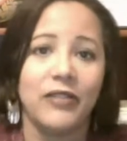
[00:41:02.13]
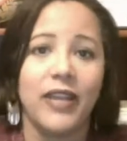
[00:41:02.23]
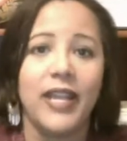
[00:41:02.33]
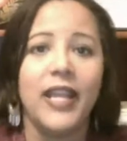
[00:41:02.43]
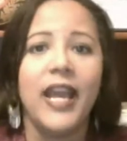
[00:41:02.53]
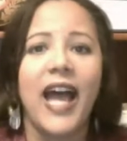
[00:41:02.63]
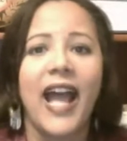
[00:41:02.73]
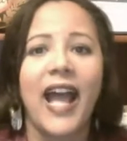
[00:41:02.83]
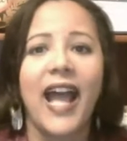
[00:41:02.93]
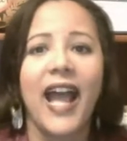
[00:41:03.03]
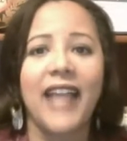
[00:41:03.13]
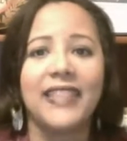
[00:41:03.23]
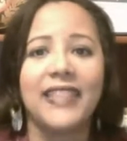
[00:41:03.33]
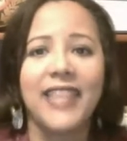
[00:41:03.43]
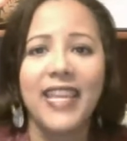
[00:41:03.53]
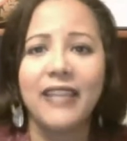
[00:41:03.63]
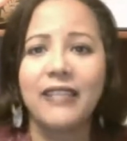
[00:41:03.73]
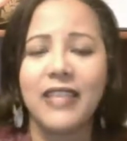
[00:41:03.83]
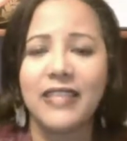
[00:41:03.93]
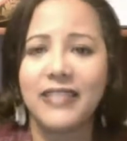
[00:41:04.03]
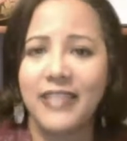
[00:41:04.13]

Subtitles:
All right. I think the